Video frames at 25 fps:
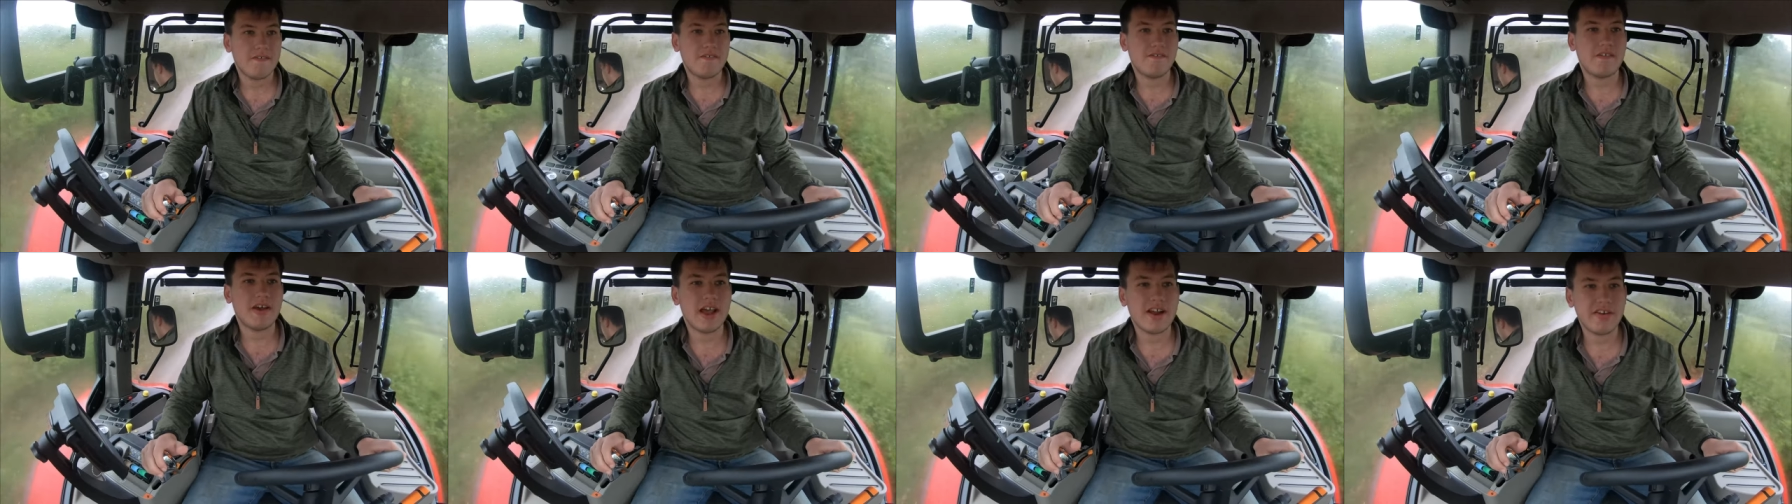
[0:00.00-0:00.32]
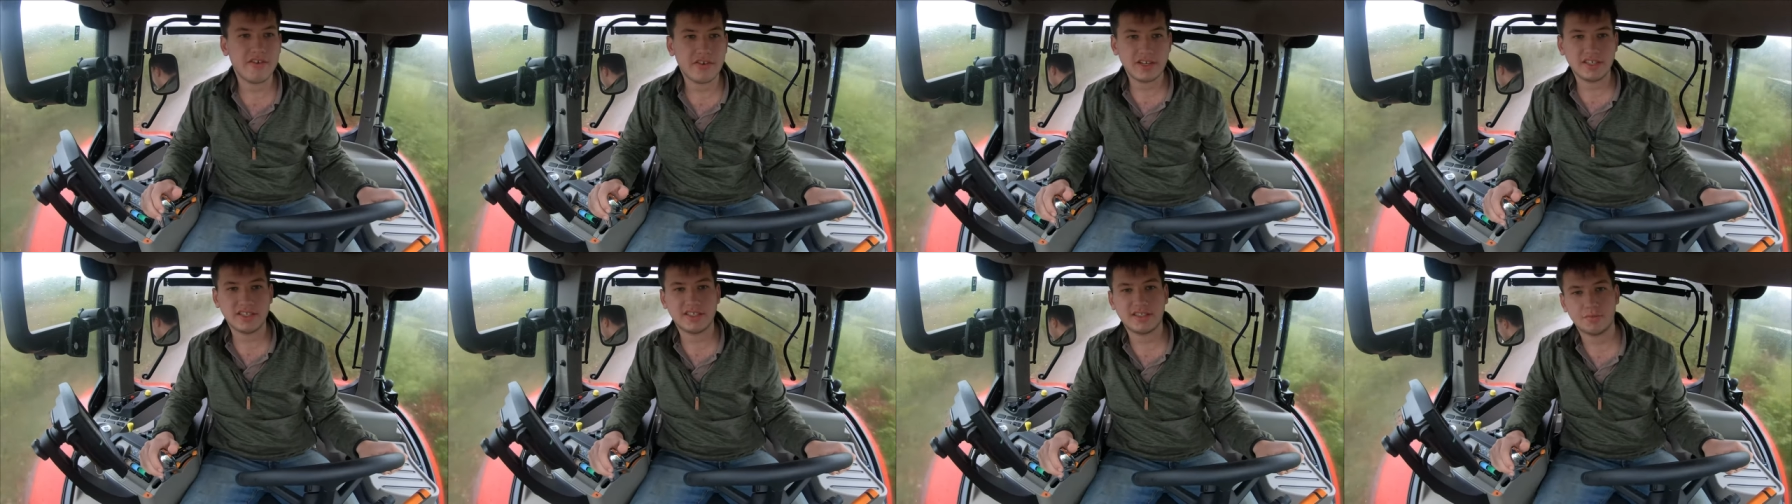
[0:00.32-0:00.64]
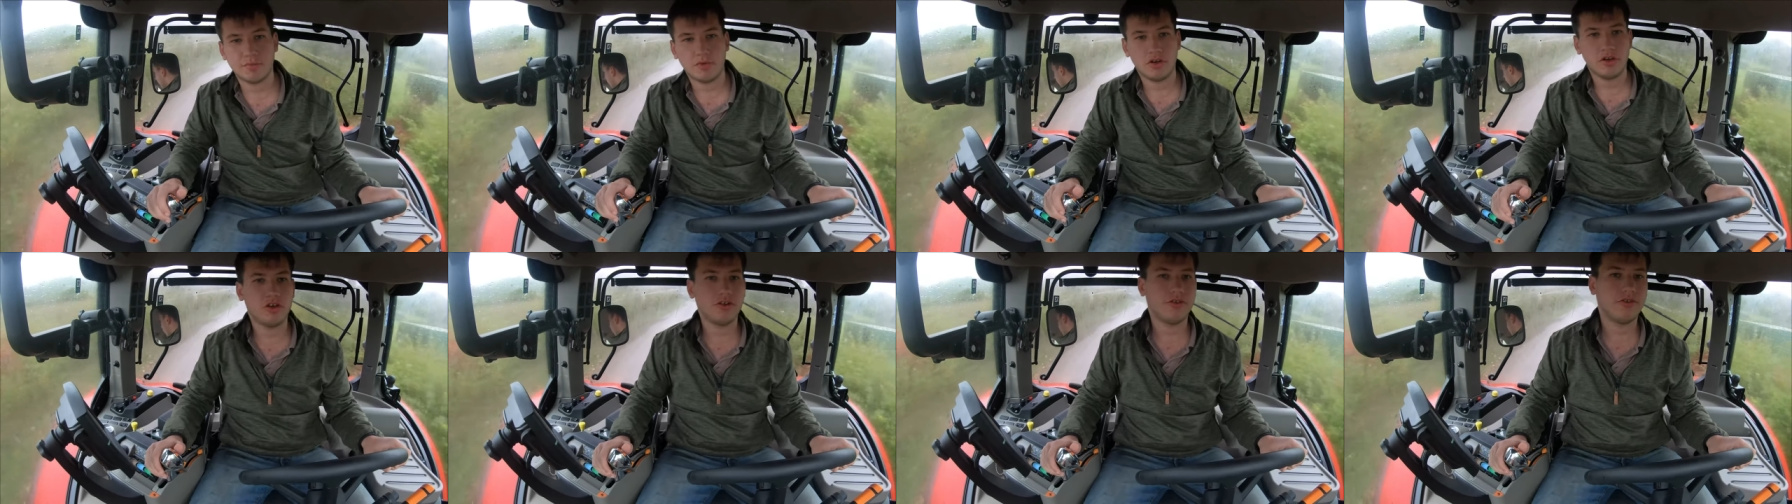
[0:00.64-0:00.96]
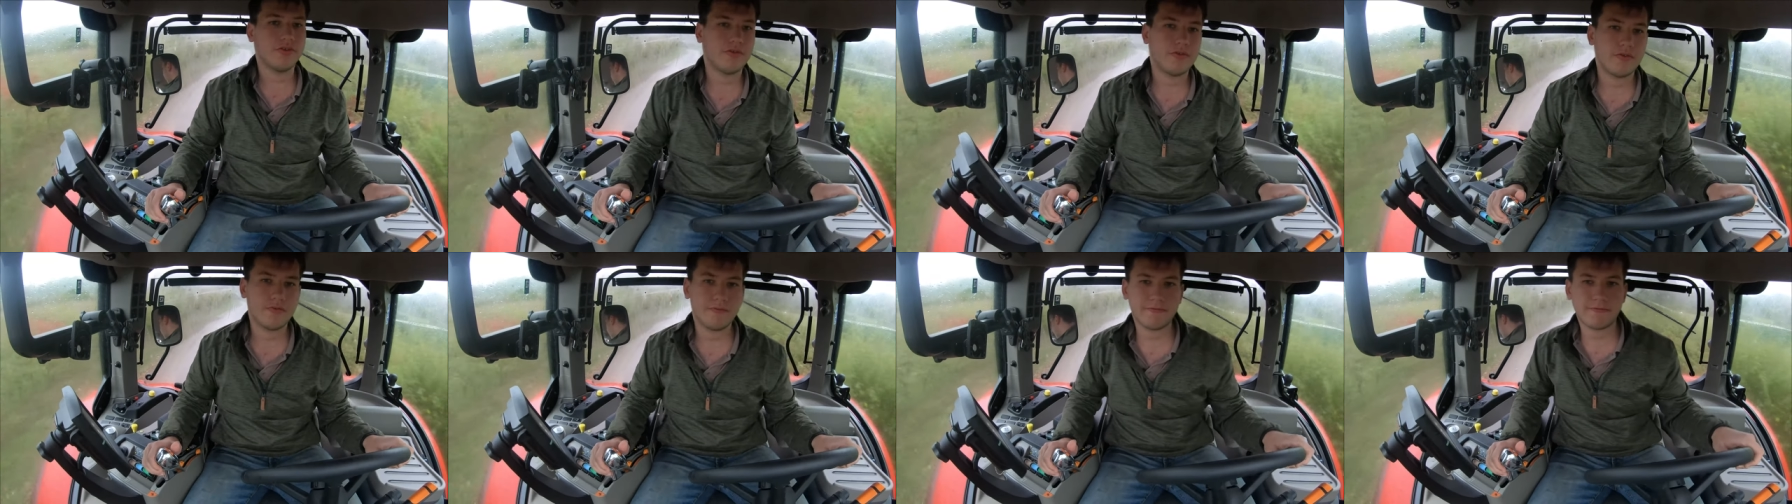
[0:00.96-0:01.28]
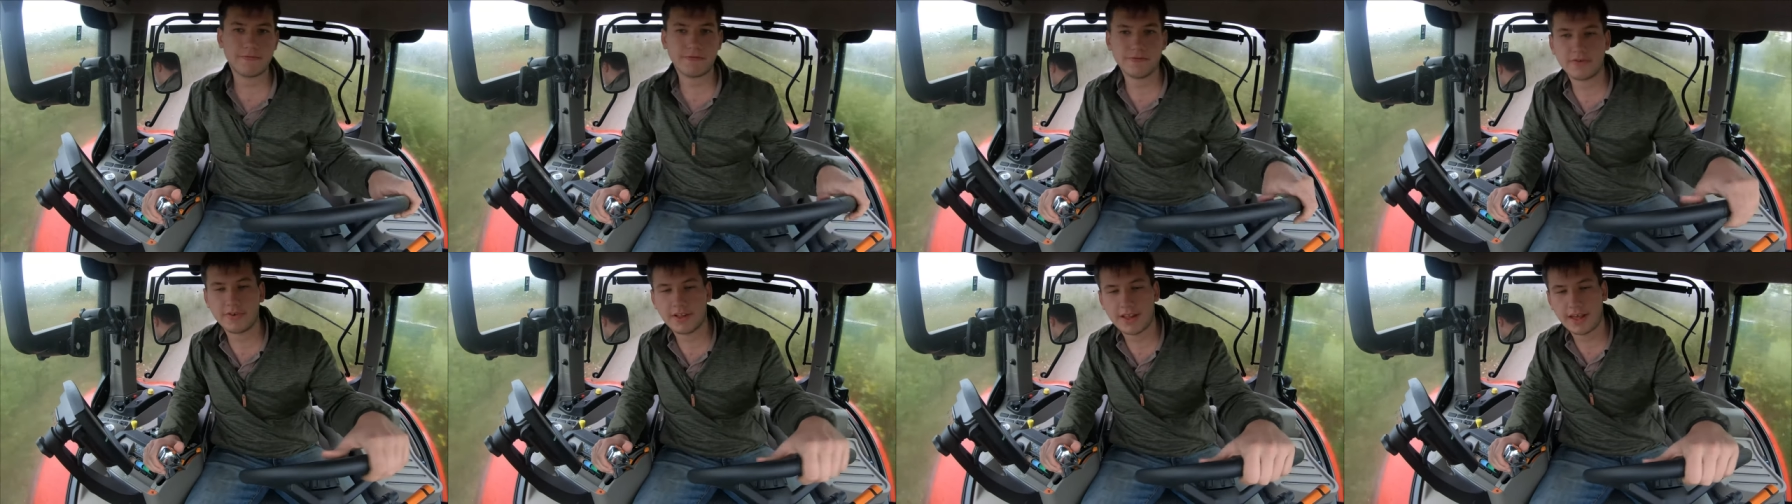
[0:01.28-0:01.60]
very smooth.
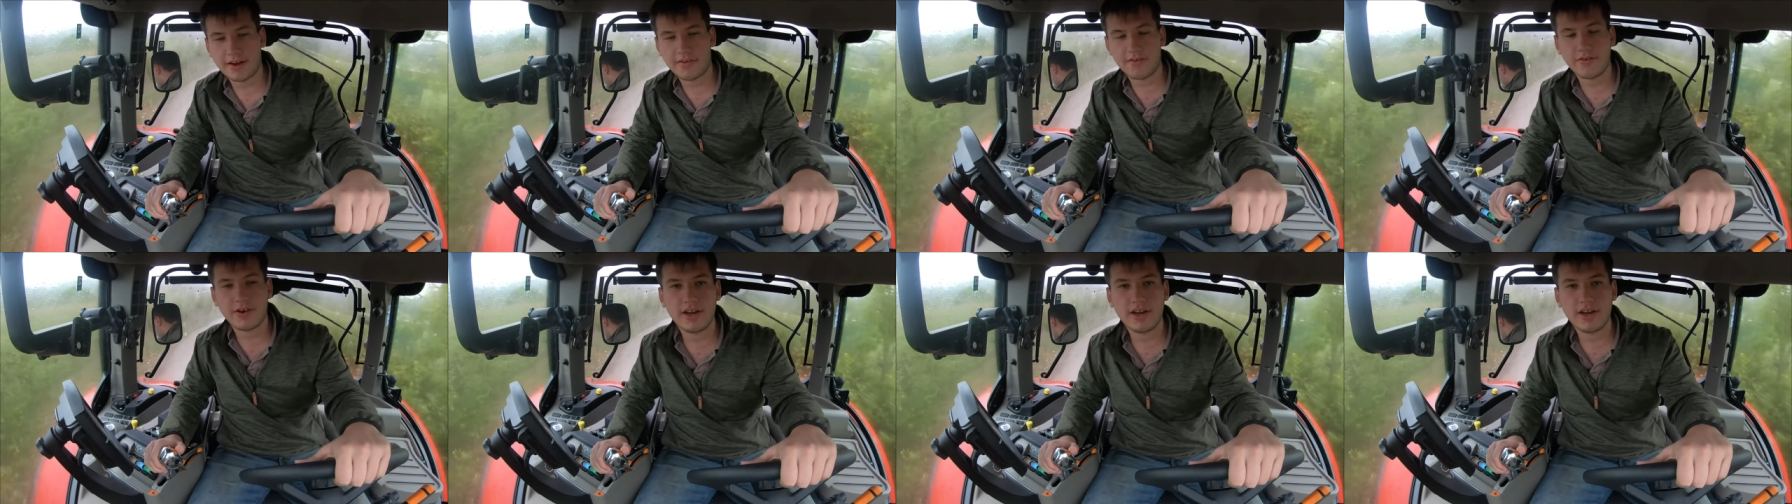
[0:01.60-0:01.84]
That